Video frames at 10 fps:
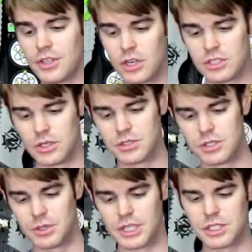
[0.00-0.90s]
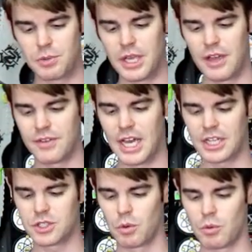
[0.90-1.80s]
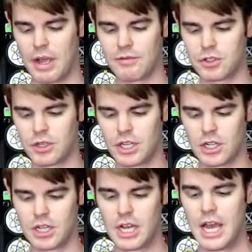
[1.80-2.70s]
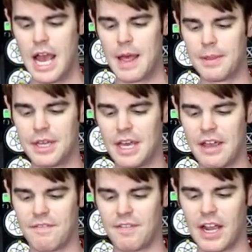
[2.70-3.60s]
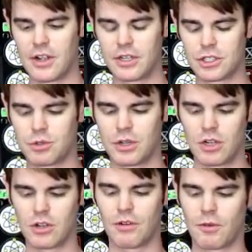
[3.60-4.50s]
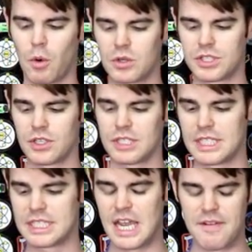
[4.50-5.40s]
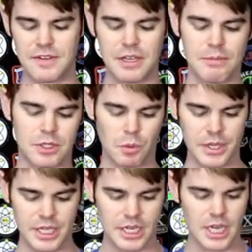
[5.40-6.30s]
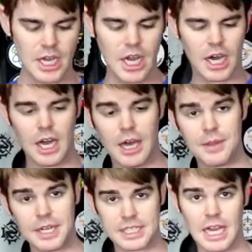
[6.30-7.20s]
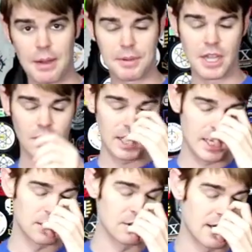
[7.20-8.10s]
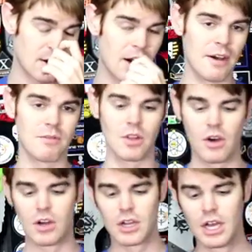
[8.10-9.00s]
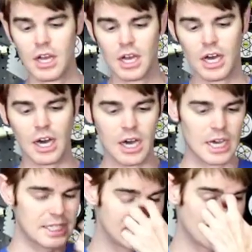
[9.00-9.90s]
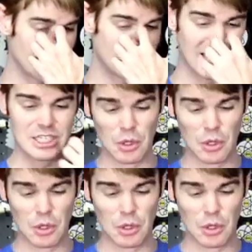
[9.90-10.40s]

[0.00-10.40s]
that Dart Zone's doing this. We have an actual rev trigger and then a firing trigger. Of course, there is a safety in between, uh, and then a top carry handle. Now, I've long uh, said that I